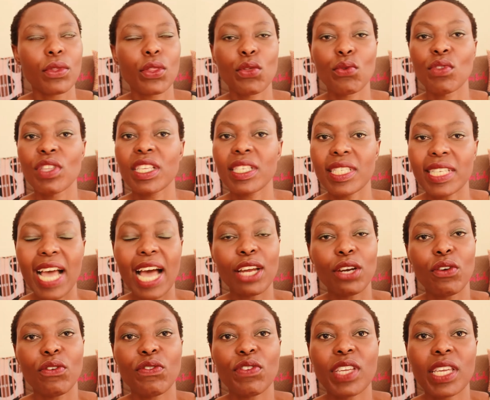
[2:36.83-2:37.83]
through this
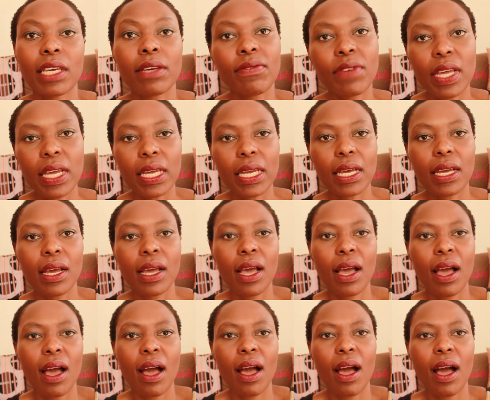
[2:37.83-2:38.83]
kind of giving
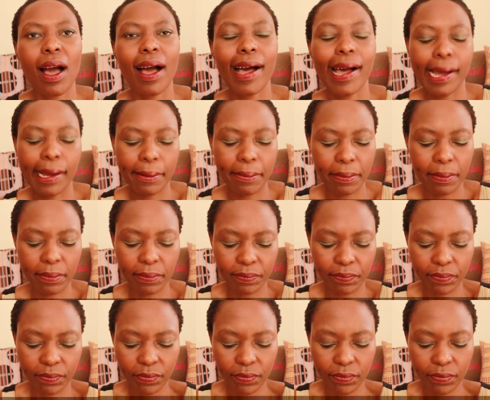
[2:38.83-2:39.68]
um,